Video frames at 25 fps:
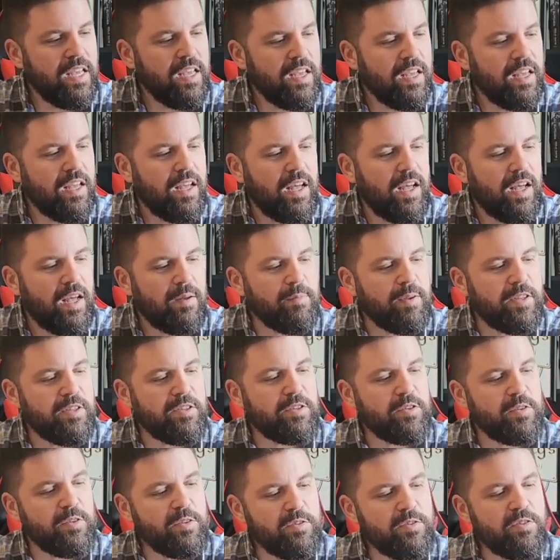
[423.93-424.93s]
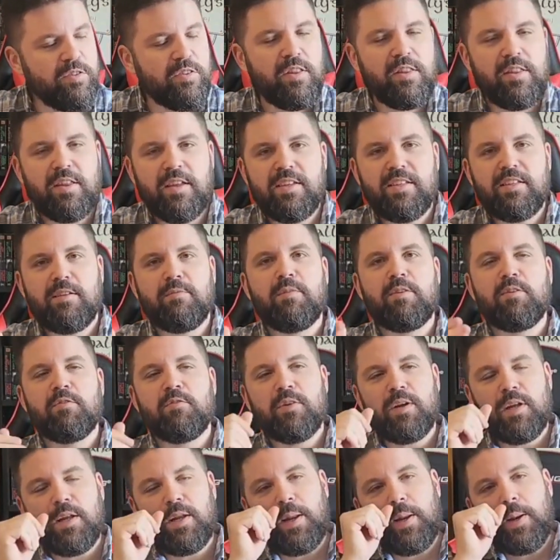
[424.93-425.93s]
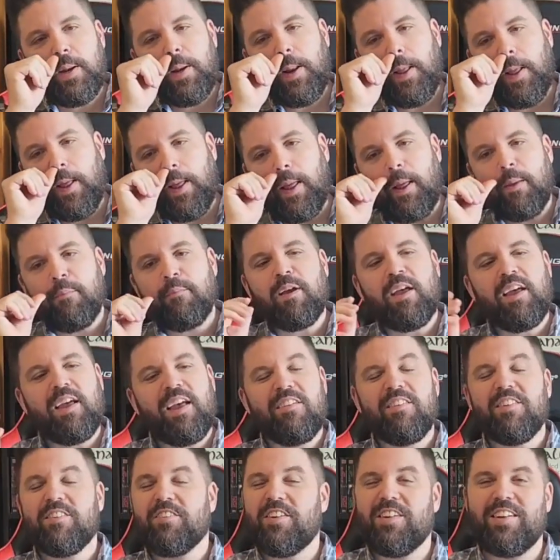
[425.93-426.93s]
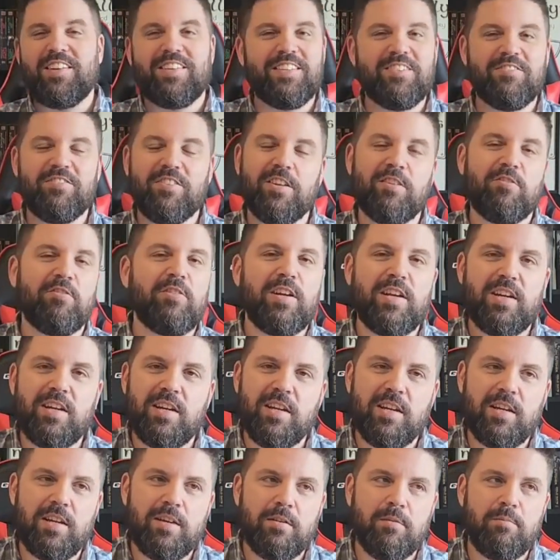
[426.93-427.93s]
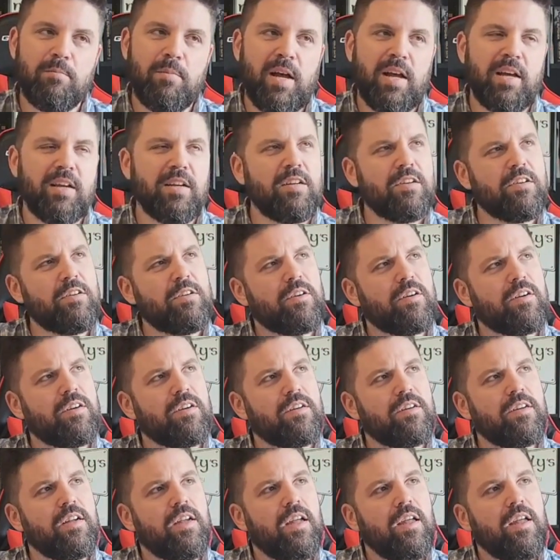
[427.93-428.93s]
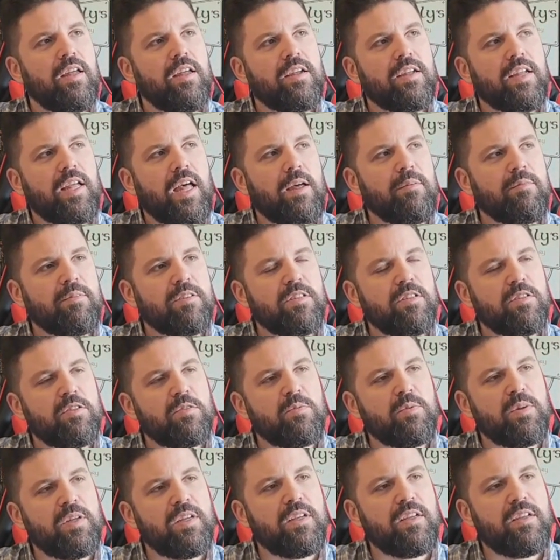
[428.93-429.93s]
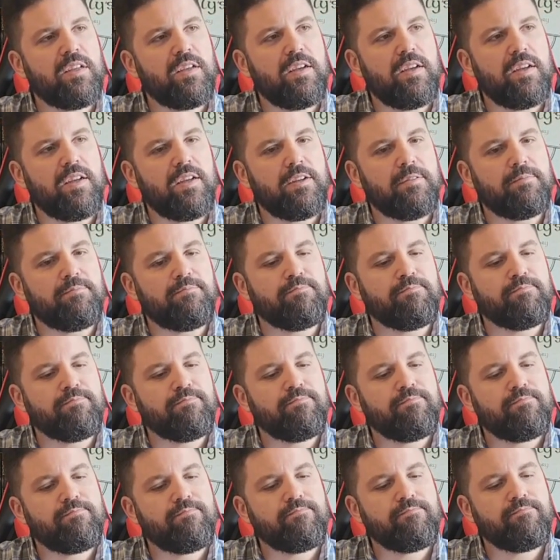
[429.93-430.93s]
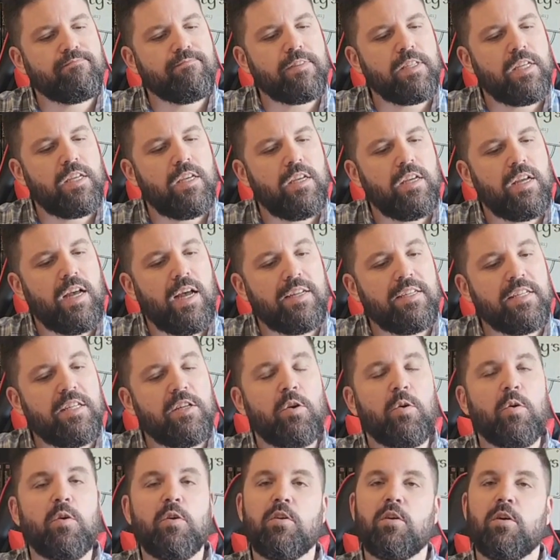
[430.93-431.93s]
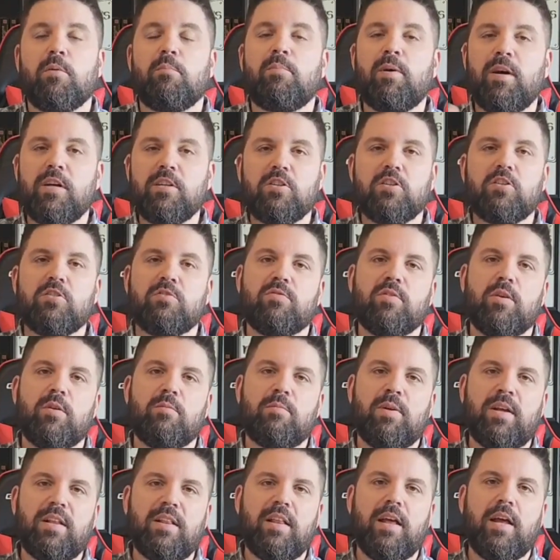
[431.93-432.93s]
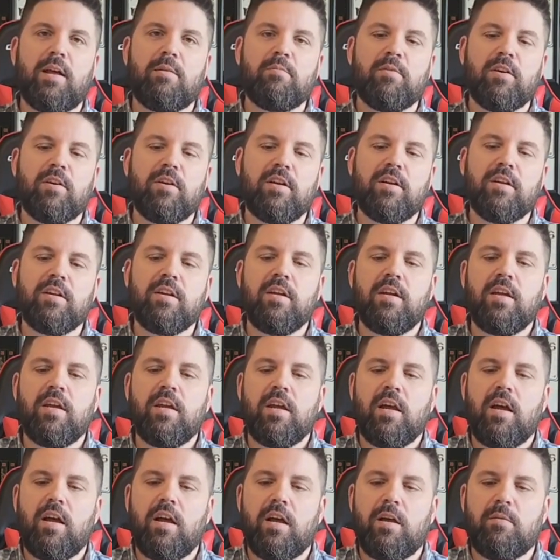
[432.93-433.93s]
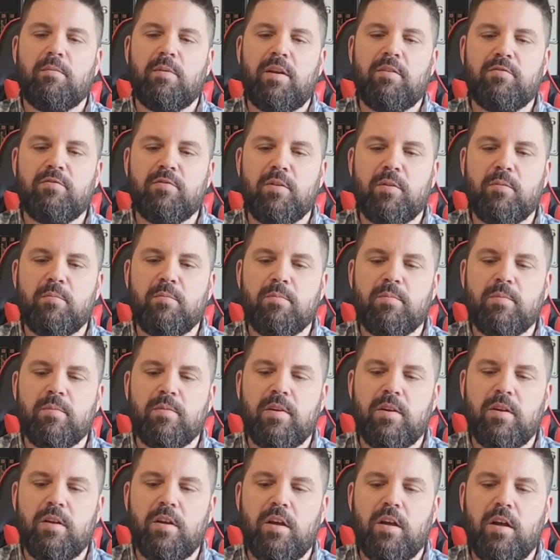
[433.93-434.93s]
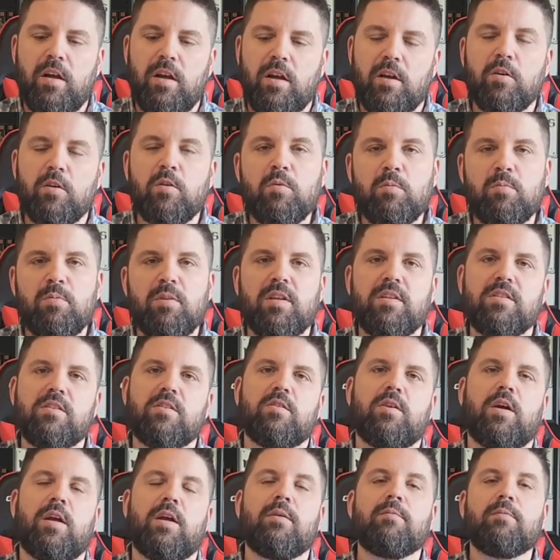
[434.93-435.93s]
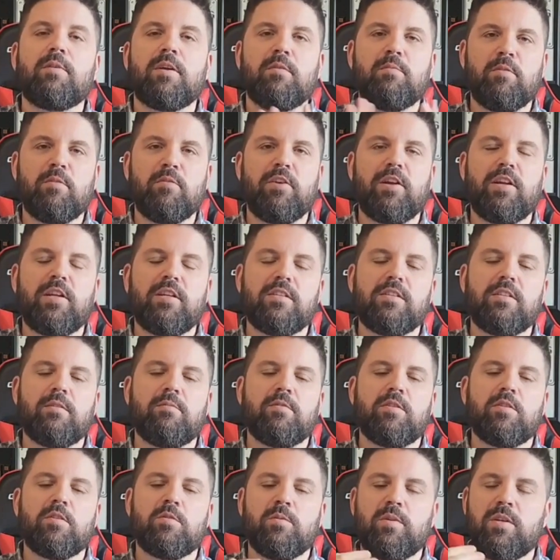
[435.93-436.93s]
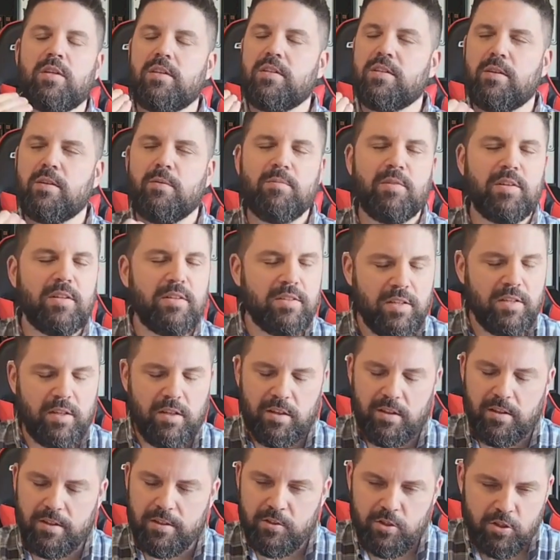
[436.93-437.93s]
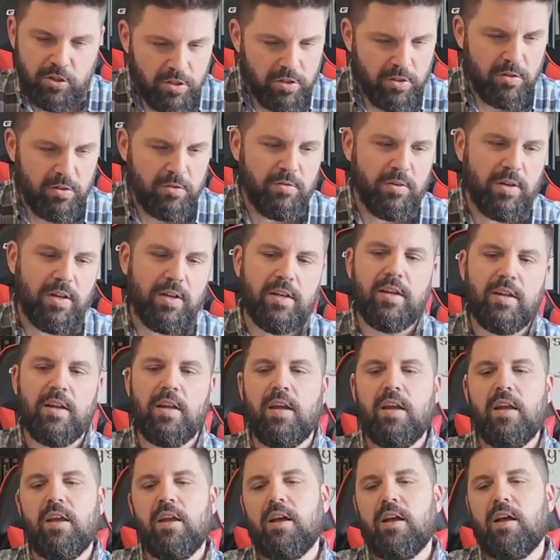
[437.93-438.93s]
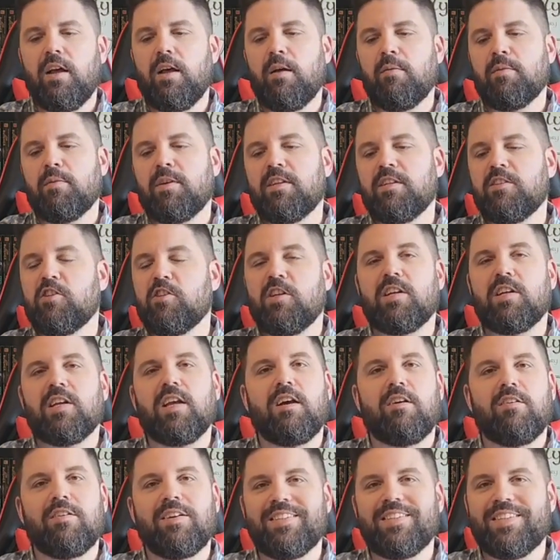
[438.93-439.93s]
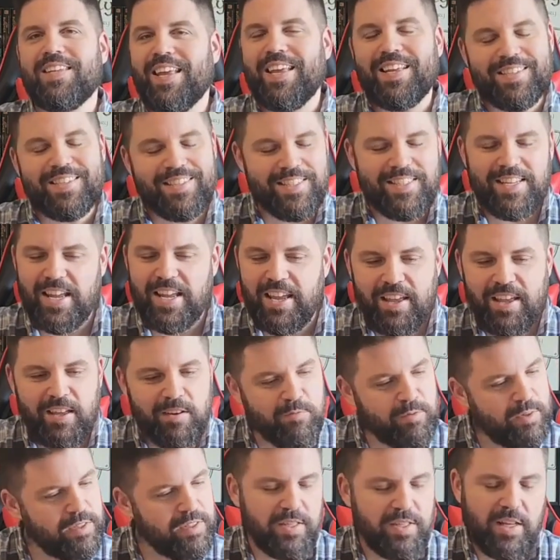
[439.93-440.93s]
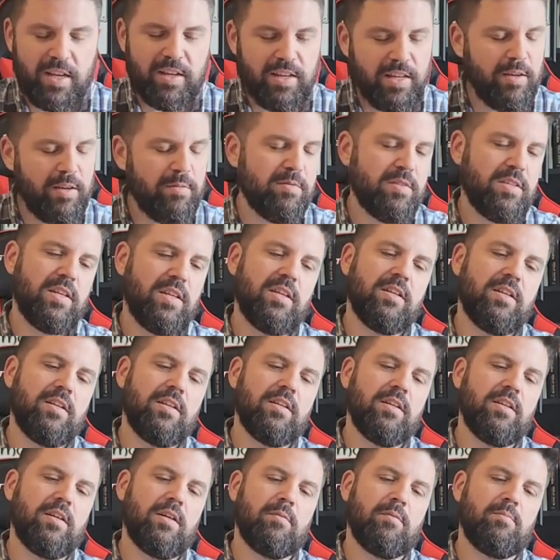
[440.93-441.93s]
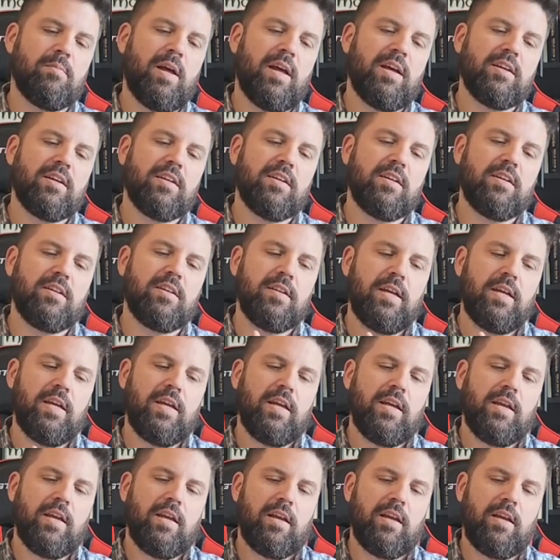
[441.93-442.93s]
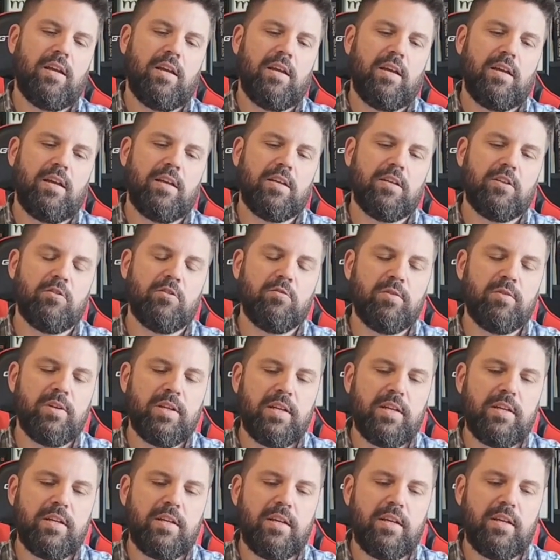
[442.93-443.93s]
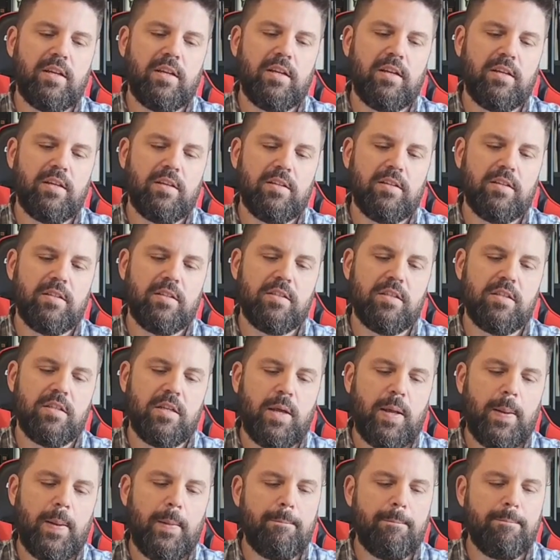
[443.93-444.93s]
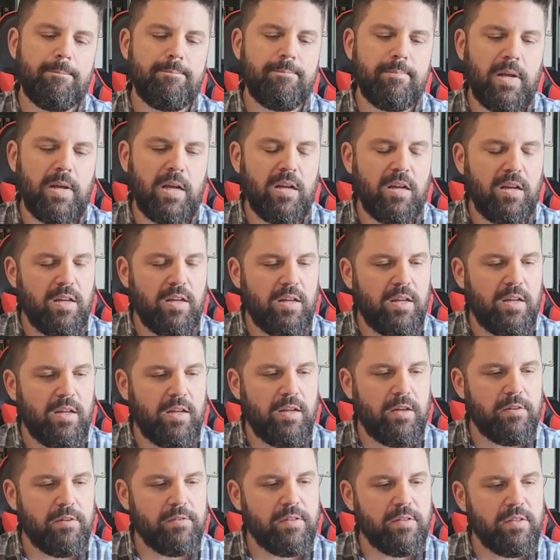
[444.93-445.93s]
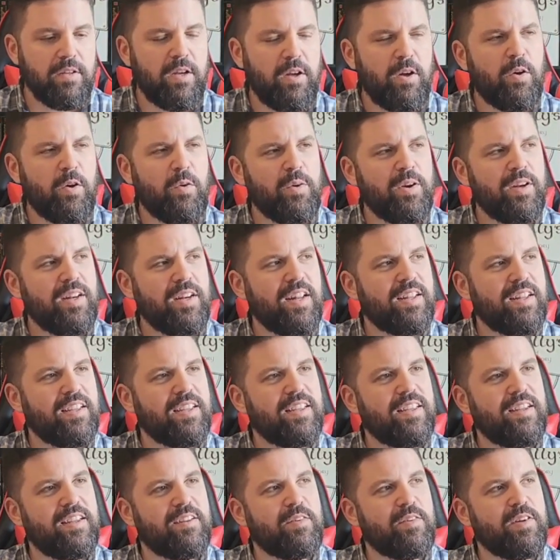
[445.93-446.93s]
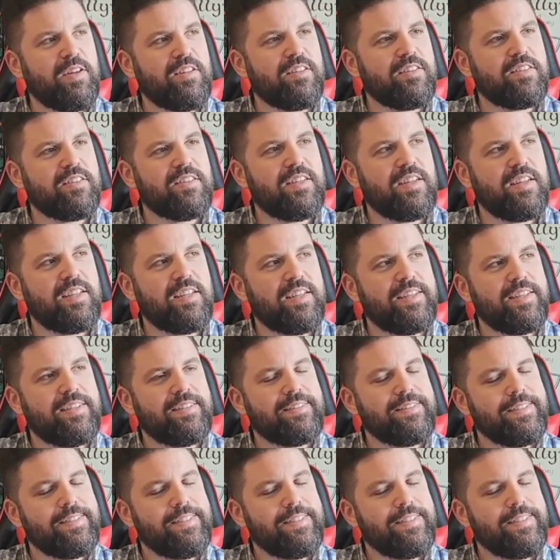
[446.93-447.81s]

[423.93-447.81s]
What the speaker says: So those are the things I've been reading. I didn't really read any manga or comics this week. I did order a bunch from my library and from Hoopla, so I am going to be reading some this week. Something's Killing the Children. I'm going to check out Dan to Dan once that comes in, a manga. Going to read some... what did I get? What else did I get?